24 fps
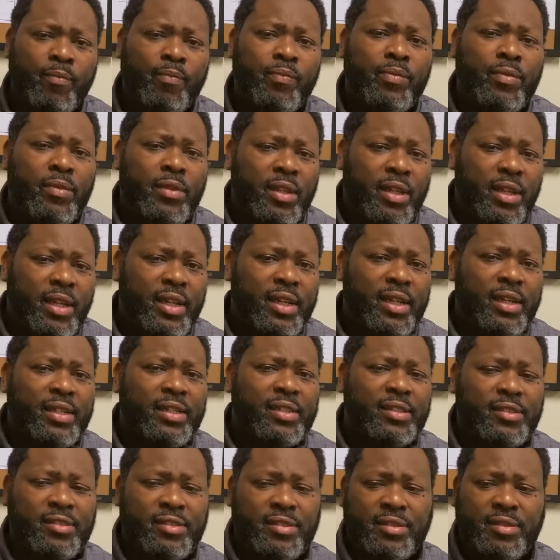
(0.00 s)

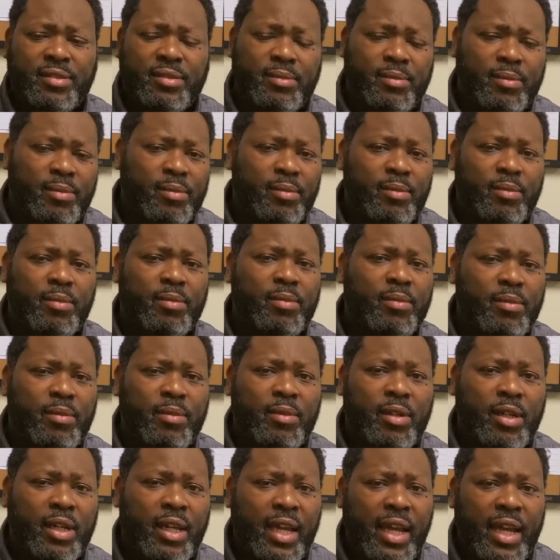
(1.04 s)
is
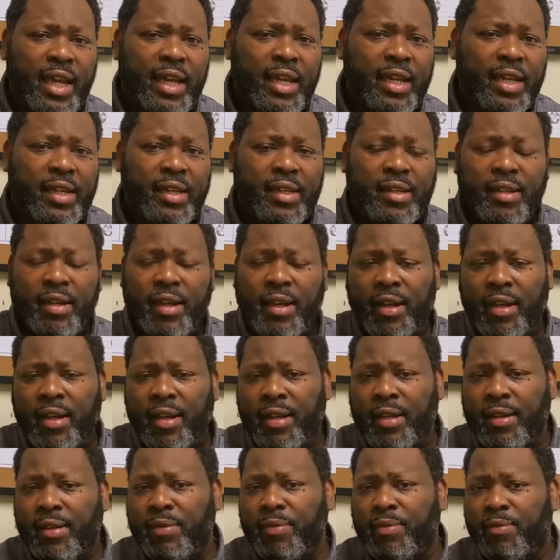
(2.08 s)
a
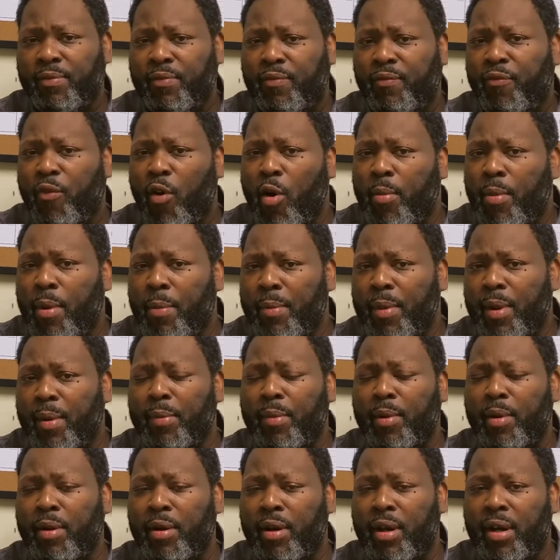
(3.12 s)
former member
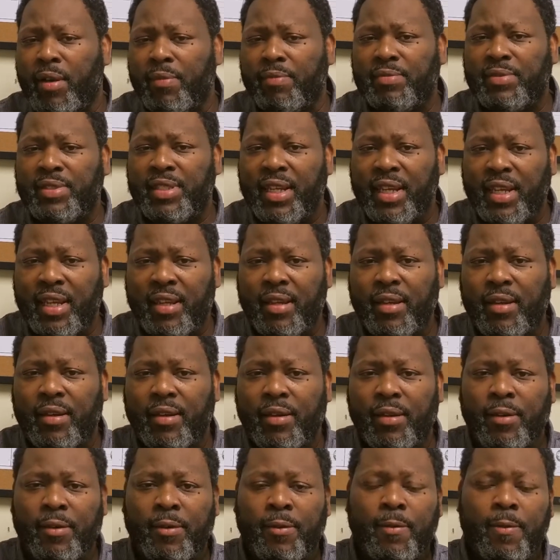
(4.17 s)
of Tiggio,
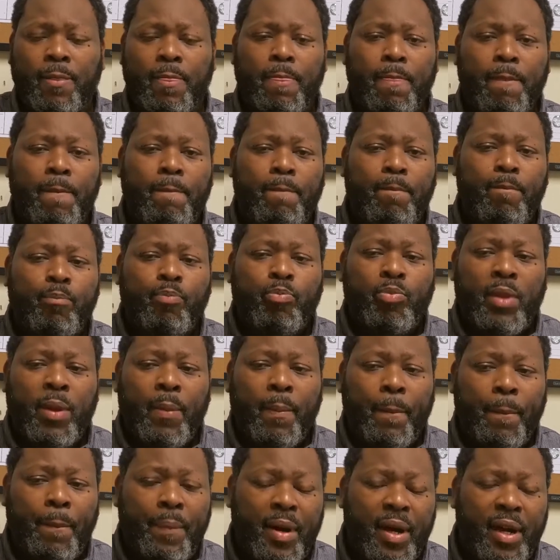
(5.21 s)

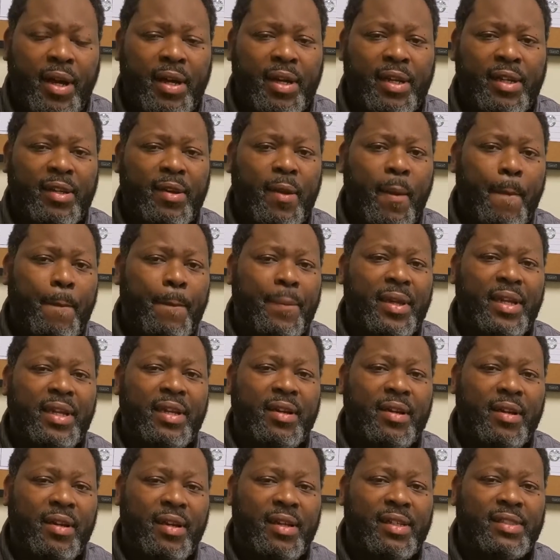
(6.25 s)
but
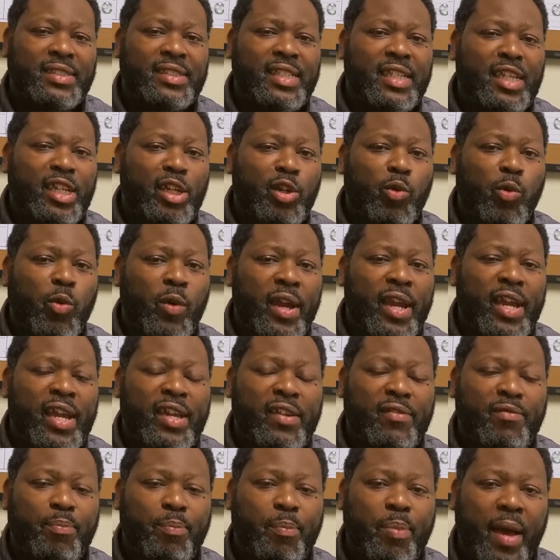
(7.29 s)
because he craved
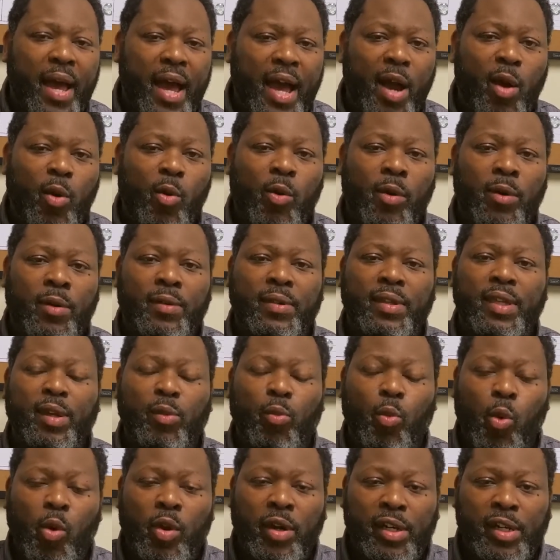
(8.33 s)
power, he wanted
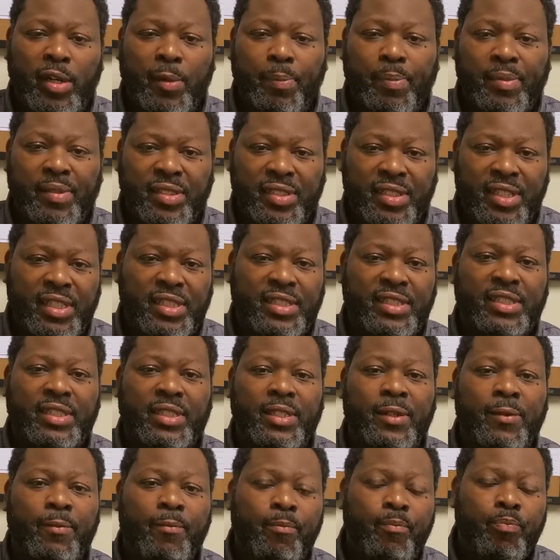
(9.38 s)
the position
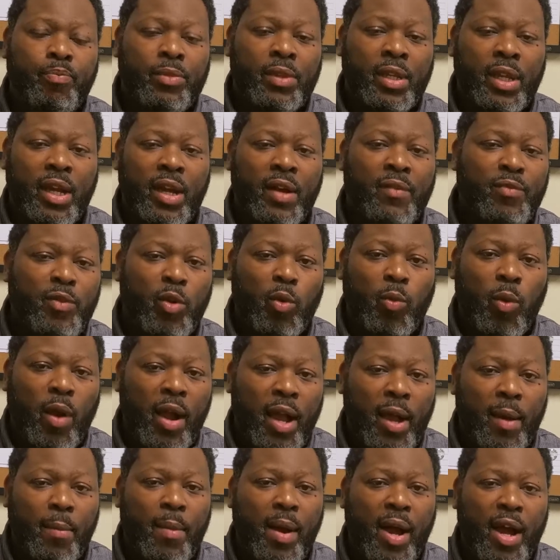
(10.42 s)
of the Rao
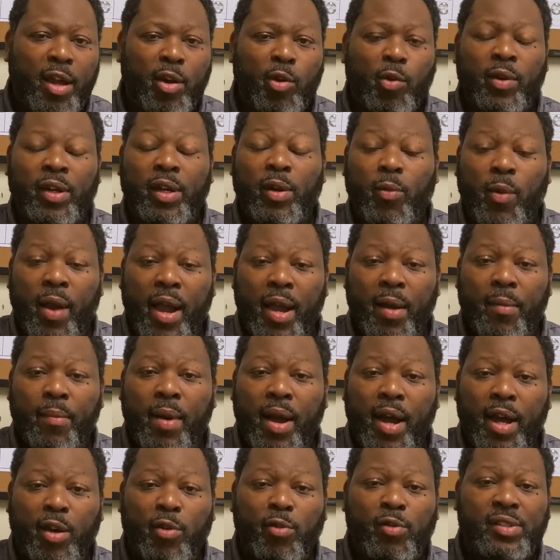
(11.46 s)
Mono, and the Rao Mono
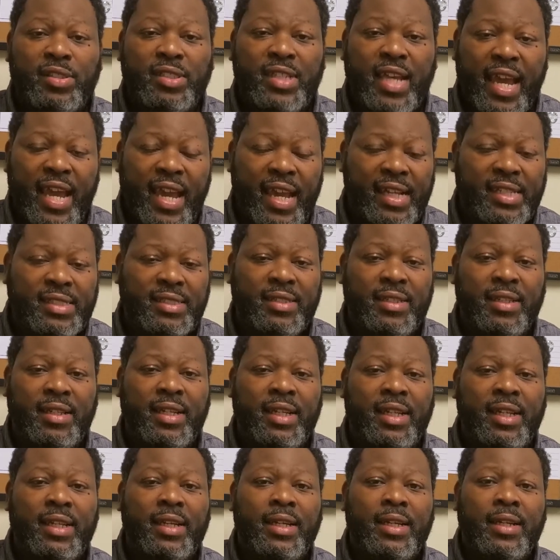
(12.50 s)
is actually,
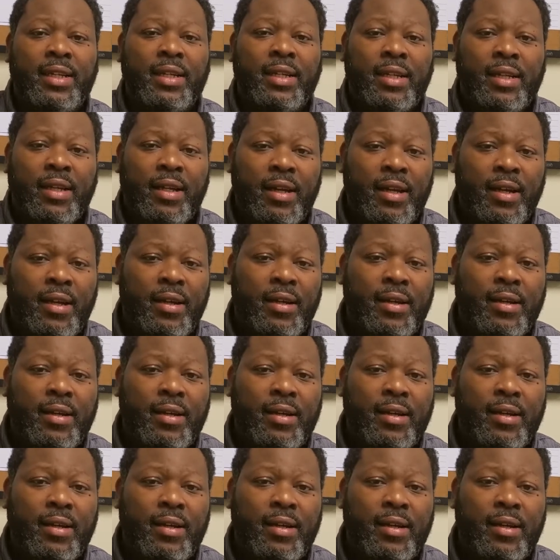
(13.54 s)
the